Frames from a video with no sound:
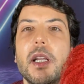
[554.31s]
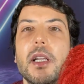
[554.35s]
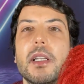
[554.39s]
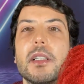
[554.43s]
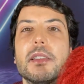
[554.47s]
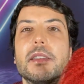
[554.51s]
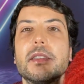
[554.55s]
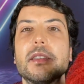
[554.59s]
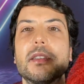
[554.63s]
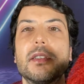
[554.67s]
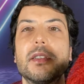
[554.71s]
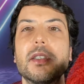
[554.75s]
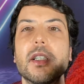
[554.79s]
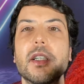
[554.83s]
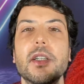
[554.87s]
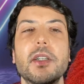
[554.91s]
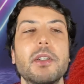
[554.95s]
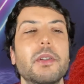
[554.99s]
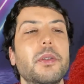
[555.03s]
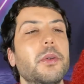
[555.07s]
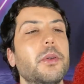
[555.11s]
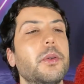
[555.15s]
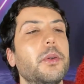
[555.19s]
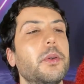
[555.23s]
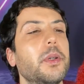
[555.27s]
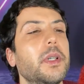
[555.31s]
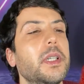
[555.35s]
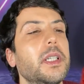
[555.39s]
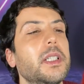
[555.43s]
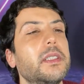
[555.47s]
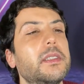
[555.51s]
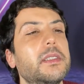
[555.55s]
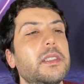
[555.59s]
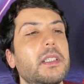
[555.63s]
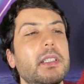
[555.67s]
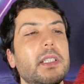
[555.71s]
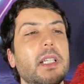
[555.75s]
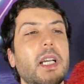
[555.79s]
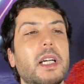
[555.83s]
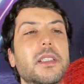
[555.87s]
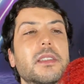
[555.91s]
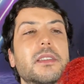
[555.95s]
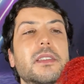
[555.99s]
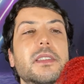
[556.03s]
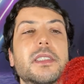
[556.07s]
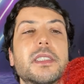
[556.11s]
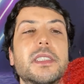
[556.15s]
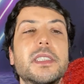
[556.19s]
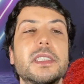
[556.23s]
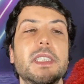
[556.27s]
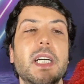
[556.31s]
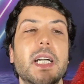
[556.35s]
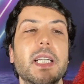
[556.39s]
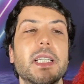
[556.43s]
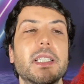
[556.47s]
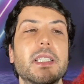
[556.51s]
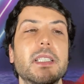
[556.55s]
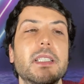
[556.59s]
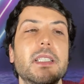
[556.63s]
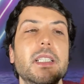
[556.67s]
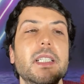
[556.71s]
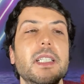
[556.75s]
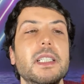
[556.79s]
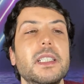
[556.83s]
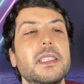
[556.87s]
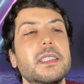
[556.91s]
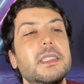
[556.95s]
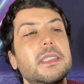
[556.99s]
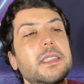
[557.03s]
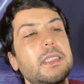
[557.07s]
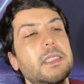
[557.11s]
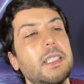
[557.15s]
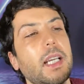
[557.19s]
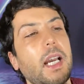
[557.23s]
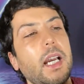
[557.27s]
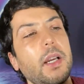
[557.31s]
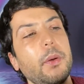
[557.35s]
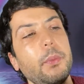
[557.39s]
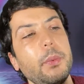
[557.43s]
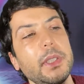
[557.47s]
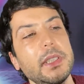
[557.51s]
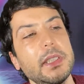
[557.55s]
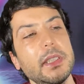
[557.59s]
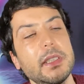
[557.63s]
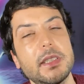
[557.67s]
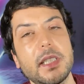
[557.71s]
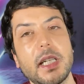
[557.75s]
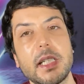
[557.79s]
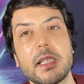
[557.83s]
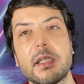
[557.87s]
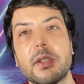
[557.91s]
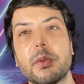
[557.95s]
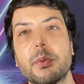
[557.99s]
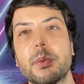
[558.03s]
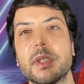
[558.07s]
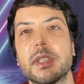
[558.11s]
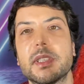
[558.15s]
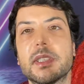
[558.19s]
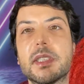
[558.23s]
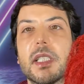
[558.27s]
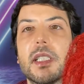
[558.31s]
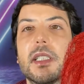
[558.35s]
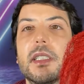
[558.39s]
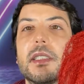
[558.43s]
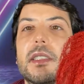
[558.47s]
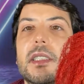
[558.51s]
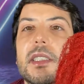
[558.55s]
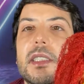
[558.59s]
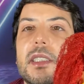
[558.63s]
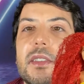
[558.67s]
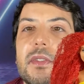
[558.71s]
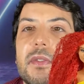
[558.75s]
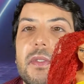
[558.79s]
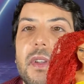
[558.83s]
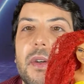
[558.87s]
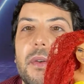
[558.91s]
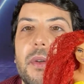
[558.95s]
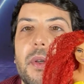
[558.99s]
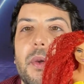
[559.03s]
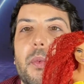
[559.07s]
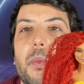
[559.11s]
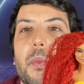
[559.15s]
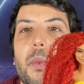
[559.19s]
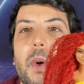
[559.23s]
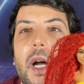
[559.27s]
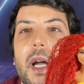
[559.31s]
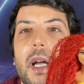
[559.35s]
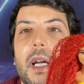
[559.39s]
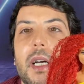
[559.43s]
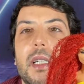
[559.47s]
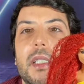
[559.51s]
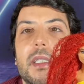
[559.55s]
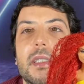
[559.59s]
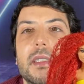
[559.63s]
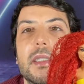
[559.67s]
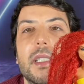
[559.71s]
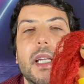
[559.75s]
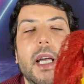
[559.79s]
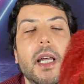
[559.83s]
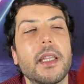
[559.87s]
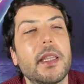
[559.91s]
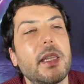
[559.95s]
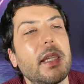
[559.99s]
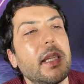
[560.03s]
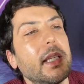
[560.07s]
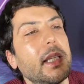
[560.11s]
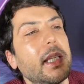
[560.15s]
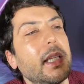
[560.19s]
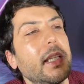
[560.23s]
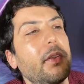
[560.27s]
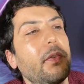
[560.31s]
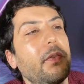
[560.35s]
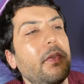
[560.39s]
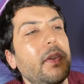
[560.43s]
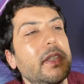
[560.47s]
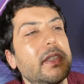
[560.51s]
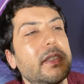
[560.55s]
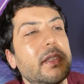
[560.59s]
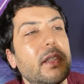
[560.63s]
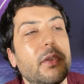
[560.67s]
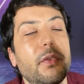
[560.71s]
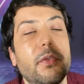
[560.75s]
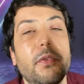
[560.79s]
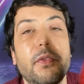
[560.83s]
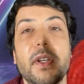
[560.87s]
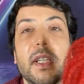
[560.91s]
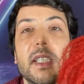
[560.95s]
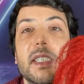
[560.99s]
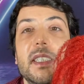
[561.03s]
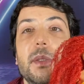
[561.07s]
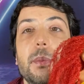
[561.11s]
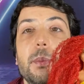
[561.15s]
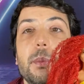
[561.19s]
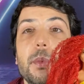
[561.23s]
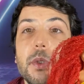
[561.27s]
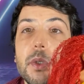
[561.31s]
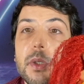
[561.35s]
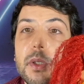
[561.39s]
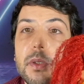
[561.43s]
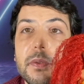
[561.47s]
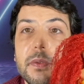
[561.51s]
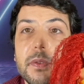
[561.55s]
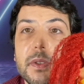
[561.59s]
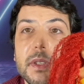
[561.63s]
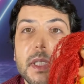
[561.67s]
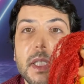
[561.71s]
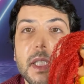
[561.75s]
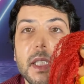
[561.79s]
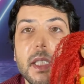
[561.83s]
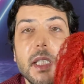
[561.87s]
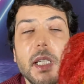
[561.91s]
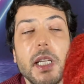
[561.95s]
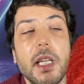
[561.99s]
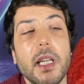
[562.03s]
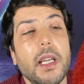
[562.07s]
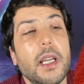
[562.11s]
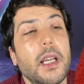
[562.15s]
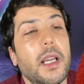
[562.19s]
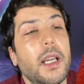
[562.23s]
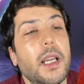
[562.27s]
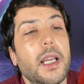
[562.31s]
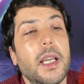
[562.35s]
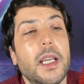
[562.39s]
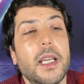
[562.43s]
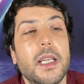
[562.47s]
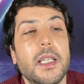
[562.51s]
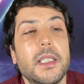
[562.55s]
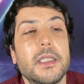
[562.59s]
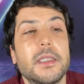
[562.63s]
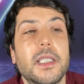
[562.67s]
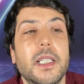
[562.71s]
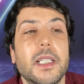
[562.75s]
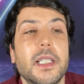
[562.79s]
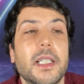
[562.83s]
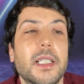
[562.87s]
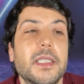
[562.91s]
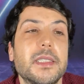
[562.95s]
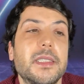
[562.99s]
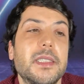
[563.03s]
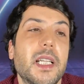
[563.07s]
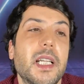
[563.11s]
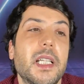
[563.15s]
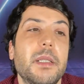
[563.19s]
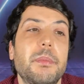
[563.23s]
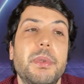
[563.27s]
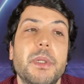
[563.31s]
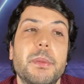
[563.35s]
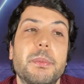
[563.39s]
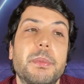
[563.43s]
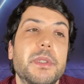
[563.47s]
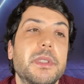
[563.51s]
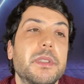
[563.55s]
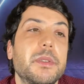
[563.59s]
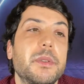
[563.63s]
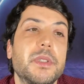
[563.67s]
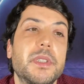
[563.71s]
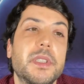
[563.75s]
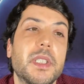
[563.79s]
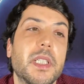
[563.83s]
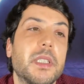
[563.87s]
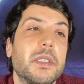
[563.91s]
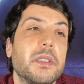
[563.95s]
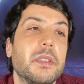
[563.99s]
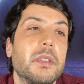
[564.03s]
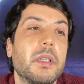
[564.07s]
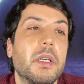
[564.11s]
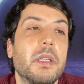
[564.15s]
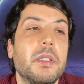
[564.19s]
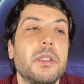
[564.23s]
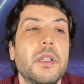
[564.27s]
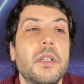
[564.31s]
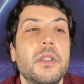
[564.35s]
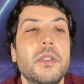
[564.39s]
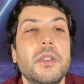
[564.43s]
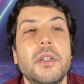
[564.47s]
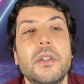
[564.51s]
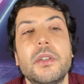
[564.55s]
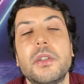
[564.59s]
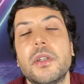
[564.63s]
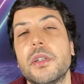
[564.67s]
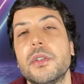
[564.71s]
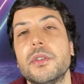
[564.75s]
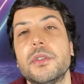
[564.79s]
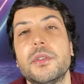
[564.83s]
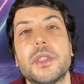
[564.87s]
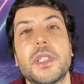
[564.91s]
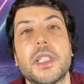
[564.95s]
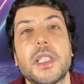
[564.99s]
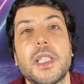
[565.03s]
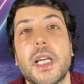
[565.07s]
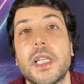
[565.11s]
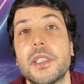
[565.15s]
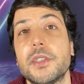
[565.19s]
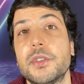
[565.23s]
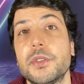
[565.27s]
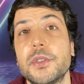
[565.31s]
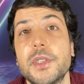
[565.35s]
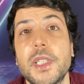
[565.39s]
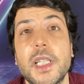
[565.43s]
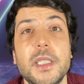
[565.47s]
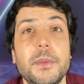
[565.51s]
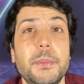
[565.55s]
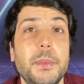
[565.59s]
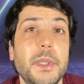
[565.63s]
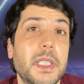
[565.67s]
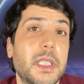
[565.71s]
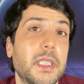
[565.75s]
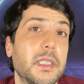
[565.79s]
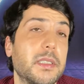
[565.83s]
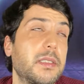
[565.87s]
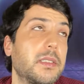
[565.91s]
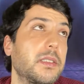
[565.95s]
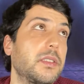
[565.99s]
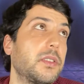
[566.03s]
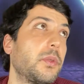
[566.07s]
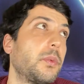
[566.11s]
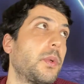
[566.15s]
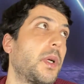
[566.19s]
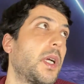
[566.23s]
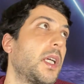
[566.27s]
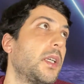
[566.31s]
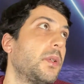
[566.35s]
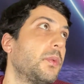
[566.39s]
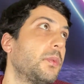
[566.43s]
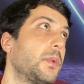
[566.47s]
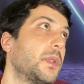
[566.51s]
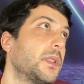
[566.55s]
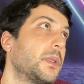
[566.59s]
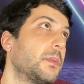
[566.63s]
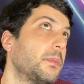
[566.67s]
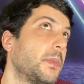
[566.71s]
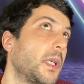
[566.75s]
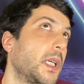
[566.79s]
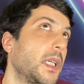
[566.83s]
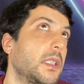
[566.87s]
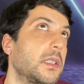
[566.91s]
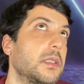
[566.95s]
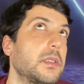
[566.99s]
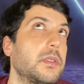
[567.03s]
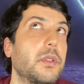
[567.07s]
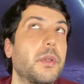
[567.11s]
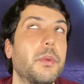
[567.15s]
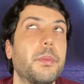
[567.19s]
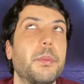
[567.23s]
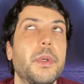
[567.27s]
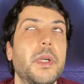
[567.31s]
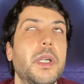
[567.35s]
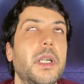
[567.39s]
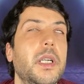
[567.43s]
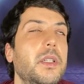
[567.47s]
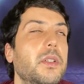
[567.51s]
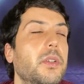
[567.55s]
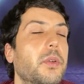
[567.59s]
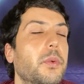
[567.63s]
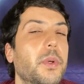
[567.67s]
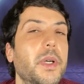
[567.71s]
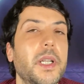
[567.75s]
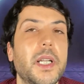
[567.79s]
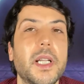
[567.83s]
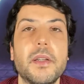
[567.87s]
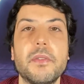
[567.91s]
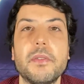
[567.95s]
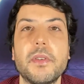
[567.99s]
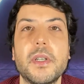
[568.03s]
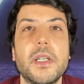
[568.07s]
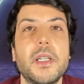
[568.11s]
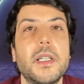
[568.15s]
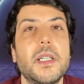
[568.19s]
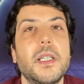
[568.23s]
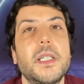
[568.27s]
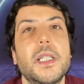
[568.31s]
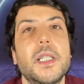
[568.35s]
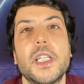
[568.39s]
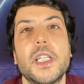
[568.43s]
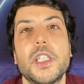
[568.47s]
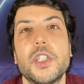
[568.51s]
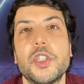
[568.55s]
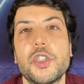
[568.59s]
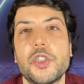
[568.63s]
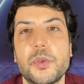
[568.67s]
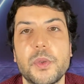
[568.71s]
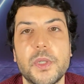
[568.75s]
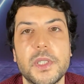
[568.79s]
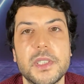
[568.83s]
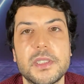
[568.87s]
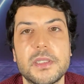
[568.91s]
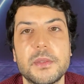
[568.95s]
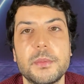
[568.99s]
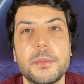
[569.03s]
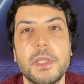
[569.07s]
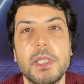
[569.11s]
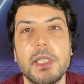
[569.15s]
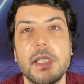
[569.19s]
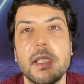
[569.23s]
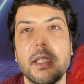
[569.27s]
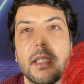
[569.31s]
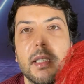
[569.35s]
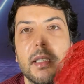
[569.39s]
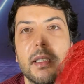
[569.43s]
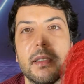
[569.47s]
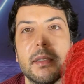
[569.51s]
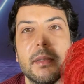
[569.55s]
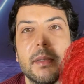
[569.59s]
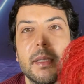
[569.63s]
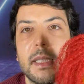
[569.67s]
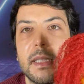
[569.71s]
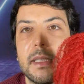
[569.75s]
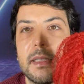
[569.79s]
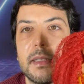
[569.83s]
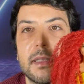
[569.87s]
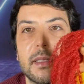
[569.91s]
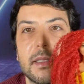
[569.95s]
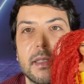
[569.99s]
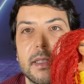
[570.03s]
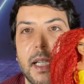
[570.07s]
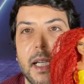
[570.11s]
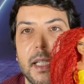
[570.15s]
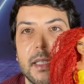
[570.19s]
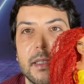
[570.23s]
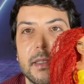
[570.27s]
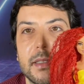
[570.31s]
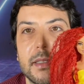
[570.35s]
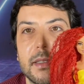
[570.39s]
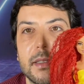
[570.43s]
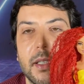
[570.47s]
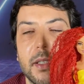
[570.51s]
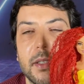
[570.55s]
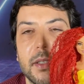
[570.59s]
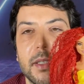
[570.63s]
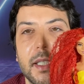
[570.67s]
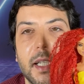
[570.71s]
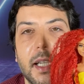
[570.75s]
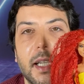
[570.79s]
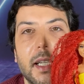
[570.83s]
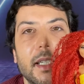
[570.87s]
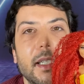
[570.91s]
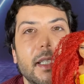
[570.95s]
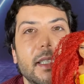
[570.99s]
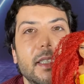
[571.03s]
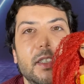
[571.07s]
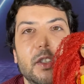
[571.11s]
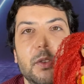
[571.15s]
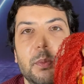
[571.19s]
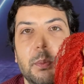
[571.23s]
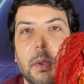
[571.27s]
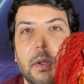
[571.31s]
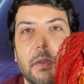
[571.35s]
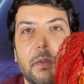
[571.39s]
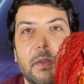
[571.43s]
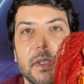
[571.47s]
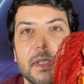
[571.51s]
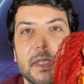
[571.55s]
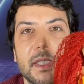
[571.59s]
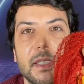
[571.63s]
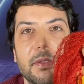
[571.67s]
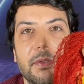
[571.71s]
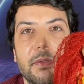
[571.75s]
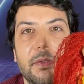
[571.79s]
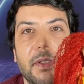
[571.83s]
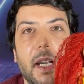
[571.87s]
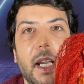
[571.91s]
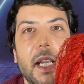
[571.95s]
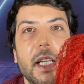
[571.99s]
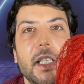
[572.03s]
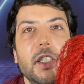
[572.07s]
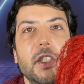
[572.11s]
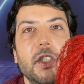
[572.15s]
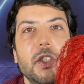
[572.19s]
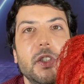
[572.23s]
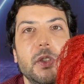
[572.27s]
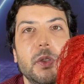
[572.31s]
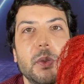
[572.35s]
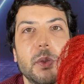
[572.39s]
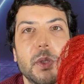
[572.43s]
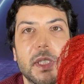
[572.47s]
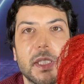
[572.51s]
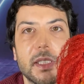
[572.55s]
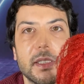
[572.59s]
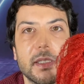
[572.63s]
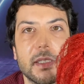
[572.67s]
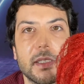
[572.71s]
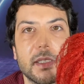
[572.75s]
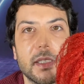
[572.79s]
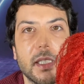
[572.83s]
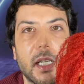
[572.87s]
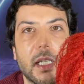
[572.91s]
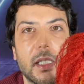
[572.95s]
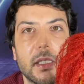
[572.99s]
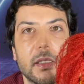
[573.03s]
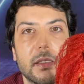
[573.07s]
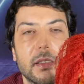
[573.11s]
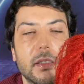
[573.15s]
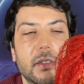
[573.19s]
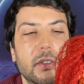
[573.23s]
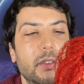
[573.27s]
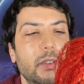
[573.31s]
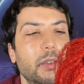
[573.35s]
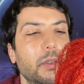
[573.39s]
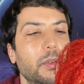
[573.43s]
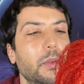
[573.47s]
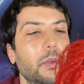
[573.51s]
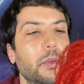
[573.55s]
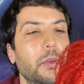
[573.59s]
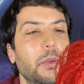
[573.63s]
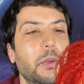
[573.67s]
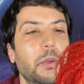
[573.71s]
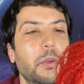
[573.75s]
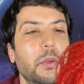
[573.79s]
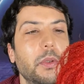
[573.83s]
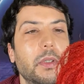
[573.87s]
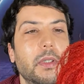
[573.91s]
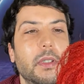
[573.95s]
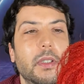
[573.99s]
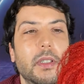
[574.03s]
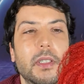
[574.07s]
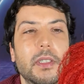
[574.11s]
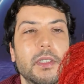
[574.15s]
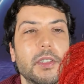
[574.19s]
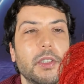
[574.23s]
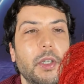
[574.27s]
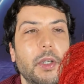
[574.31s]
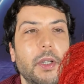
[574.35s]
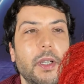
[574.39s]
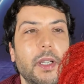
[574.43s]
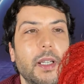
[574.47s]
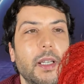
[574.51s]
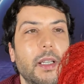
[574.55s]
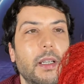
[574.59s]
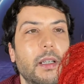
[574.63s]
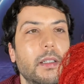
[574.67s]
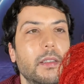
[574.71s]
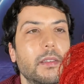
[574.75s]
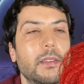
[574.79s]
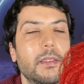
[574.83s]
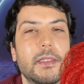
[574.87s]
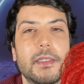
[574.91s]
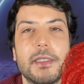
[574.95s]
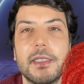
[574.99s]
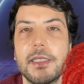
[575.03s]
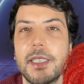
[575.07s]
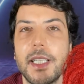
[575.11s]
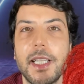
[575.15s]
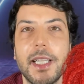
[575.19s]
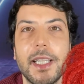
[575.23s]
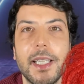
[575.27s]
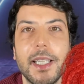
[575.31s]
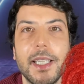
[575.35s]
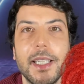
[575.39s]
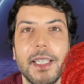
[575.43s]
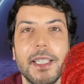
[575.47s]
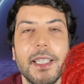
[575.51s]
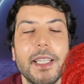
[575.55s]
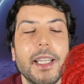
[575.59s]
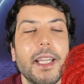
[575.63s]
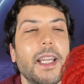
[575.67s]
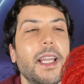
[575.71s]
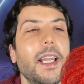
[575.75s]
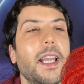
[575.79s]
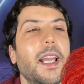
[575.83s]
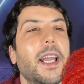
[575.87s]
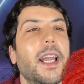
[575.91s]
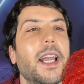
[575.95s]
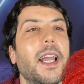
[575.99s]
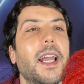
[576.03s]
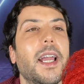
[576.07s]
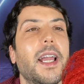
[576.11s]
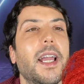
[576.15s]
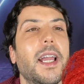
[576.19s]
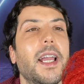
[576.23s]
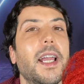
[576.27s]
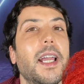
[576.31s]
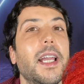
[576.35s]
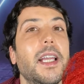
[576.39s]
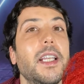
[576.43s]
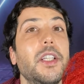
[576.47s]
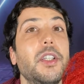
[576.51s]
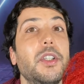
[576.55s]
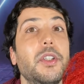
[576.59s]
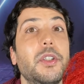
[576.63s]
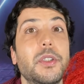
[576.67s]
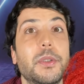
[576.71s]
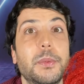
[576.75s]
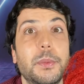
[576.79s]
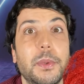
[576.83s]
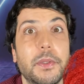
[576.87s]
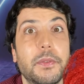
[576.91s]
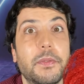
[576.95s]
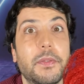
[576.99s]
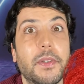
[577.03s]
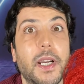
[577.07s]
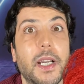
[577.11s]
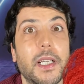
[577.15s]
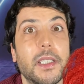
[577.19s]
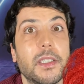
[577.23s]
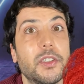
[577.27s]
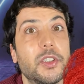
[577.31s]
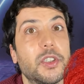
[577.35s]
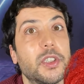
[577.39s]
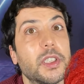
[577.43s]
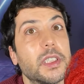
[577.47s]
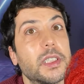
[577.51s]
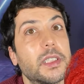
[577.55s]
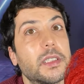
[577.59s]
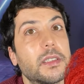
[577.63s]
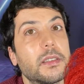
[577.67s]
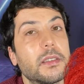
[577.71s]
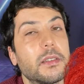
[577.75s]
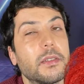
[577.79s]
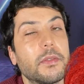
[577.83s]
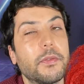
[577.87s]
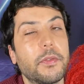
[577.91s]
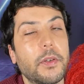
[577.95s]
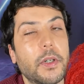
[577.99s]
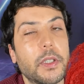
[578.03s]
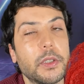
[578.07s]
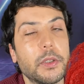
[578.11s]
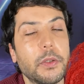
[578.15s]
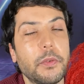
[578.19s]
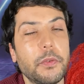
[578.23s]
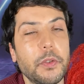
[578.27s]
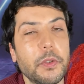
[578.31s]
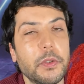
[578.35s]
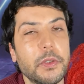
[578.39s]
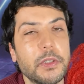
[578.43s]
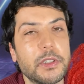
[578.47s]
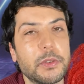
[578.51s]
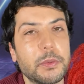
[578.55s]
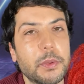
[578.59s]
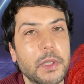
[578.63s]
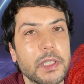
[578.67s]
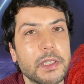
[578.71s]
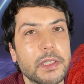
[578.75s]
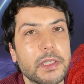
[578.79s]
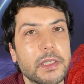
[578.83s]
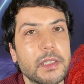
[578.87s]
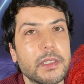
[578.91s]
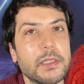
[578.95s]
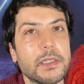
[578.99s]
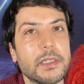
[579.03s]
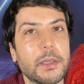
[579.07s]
So it turned out like this. I really like the result. It's very wild. I think it fits her face beautifully. And like I said, people will tell you, oh, no, you cannot do that because Saran will melt or burn or whatever. Trust me, it's not, okay? It's perfectly fine. You can start to curl your hair today and you'll be fine. Just follow a few instructions.